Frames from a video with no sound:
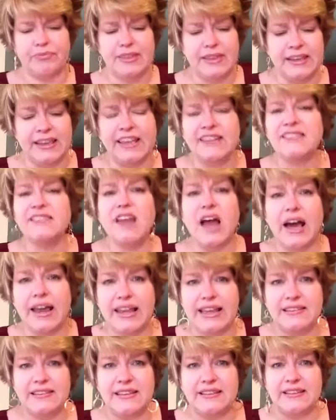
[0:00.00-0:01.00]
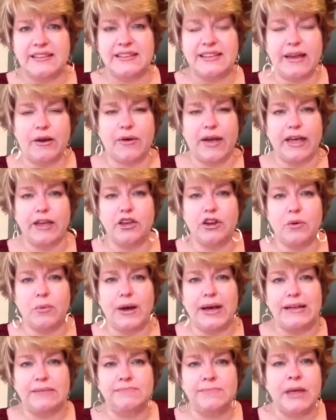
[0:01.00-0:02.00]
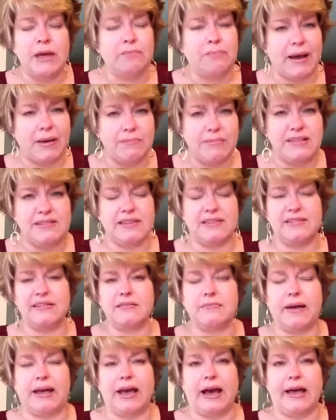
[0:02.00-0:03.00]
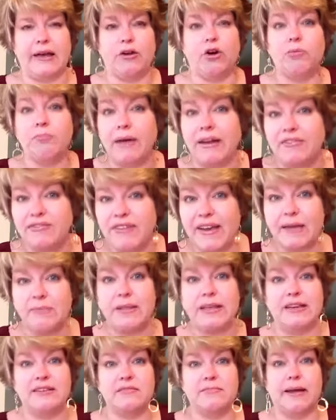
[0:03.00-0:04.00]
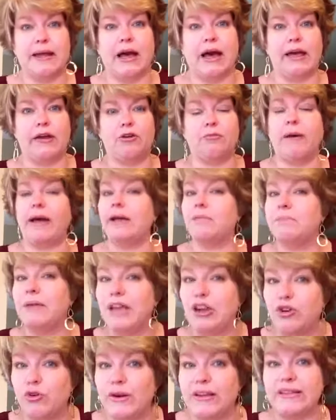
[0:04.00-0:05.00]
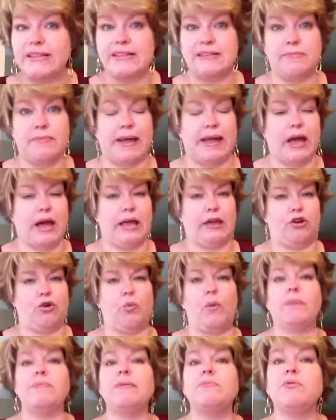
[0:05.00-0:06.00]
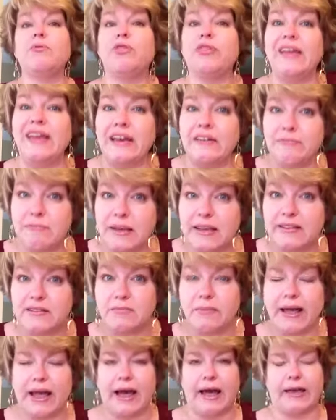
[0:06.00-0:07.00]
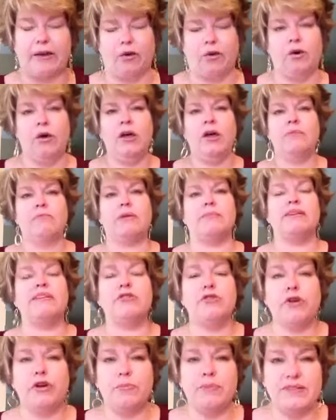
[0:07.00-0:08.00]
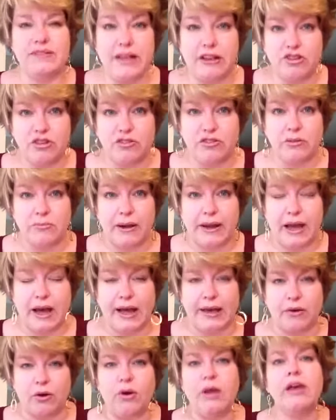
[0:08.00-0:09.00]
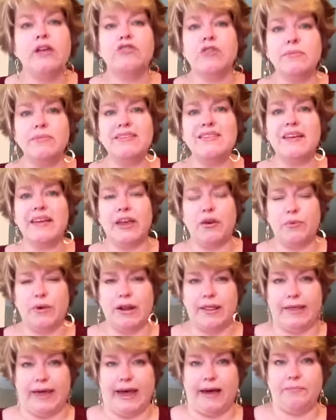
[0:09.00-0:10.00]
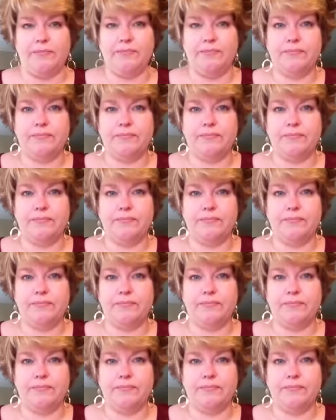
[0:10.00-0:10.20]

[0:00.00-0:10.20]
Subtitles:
It's not easy to say, okay, you know what? My business is my idol. My family is my idol. My appearance is my idol. What people think of me is my idol. My material possessions are my idol. So I'm just going to get rid of that.